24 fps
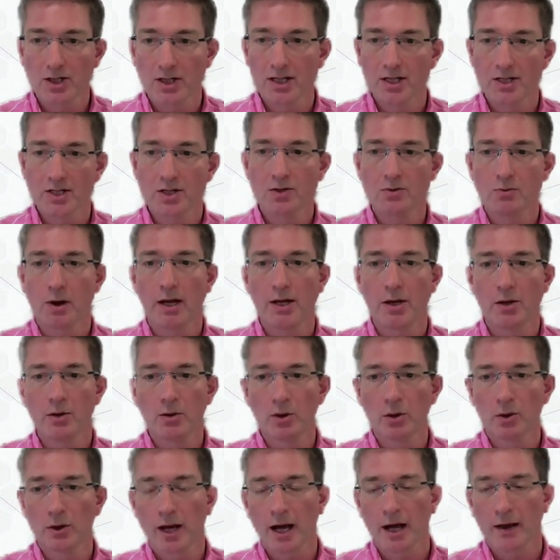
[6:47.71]
this is where you
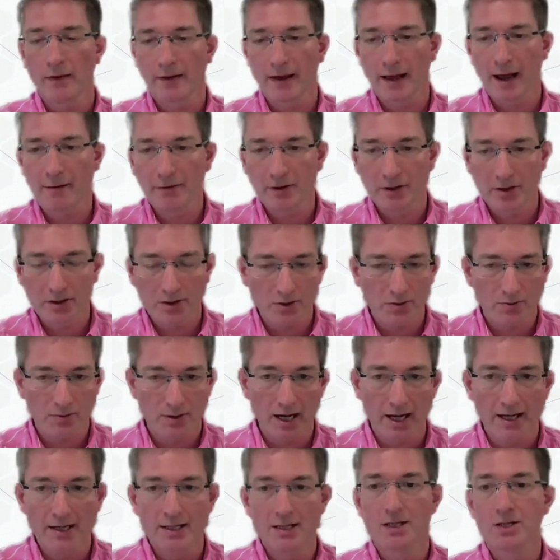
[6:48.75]
look at the evidence
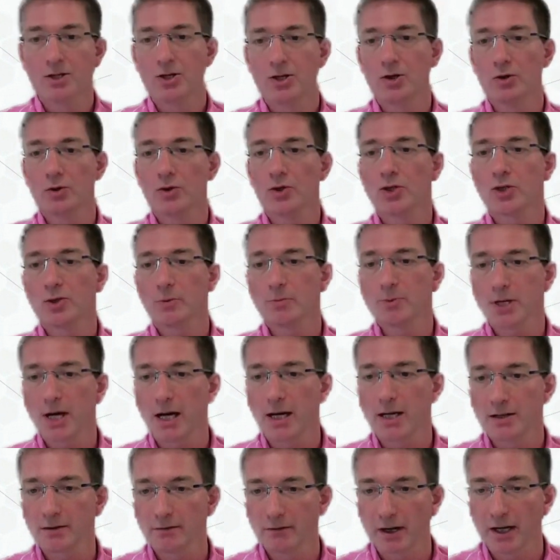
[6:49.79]
related to your
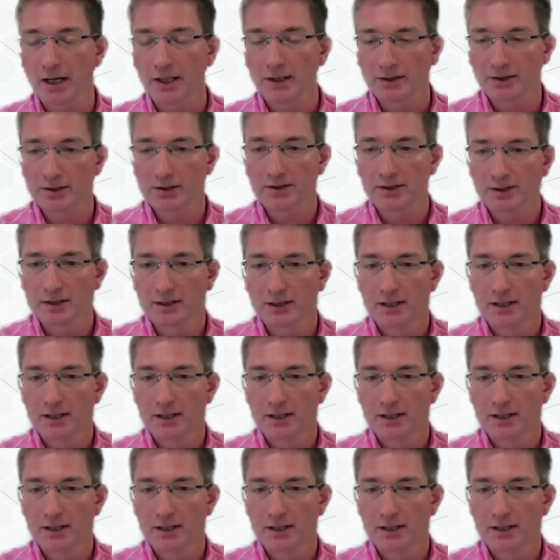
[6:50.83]
subject device.